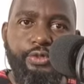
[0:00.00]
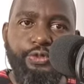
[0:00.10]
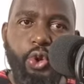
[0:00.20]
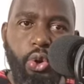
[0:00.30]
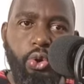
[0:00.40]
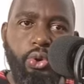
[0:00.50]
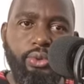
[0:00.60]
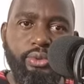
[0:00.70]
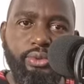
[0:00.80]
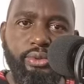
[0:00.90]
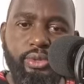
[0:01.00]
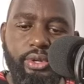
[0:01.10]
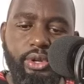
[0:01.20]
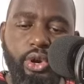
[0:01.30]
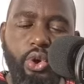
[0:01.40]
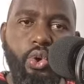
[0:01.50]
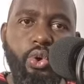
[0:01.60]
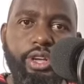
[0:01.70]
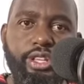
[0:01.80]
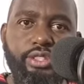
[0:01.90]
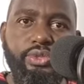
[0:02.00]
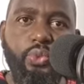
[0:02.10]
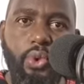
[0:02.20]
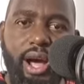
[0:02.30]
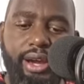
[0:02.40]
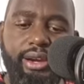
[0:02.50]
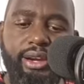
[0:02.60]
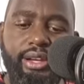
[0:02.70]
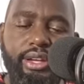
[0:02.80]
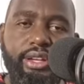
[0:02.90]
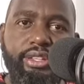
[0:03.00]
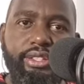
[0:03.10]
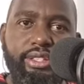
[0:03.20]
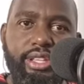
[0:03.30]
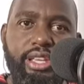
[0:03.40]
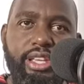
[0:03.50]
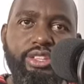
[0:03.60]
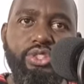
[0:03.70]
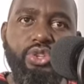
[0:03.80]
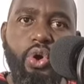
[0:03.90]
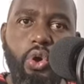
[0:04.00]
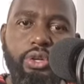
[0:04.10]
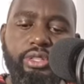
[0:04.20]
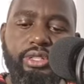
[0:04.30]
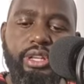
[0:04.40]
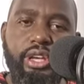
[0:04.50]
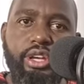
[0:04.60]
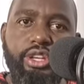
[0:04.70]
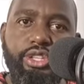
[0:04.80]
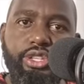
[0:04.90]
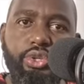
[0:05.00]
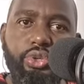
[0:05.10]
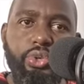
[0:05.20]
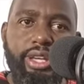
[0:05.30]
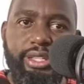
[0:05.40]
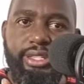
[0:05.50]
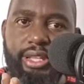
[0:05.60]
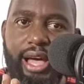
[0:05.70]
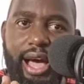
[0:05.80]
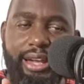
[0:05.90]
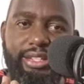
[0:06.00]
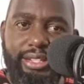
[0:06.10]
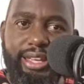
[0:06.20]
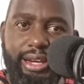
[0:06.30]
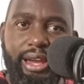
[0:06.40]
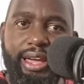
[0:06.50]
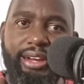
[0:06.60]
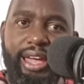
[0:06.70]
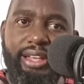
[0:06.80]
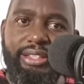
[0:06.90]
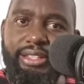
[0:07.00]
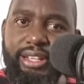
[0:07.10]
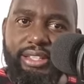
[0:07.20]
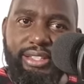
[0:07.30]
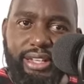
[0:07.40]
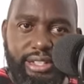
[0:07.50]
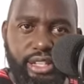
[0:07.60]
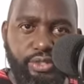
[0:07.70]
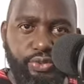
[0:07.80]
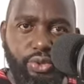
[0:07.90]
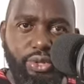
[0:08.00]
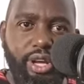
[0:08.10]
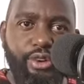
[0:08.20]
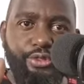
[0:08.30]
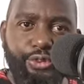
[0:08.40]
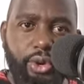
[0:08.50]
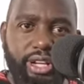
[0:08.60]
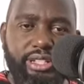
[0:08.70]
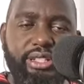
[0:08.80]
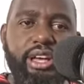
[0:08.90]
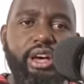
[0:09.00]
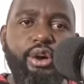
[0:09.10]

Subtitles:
follow, O is one, C is cause, U is until, and S is successful. Focus.